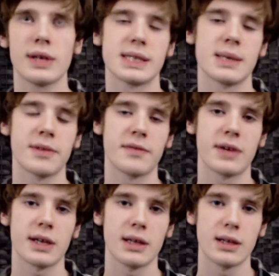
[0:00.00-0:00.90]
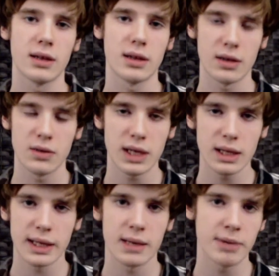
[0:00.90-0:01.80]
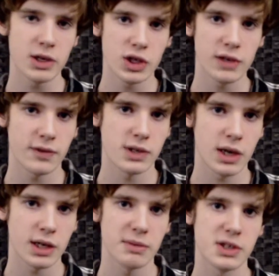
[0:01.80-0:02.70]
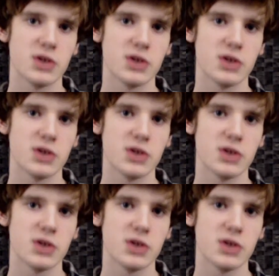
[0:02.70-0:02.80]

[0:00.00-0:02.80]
except for the fact that you need like a bunch of different documents.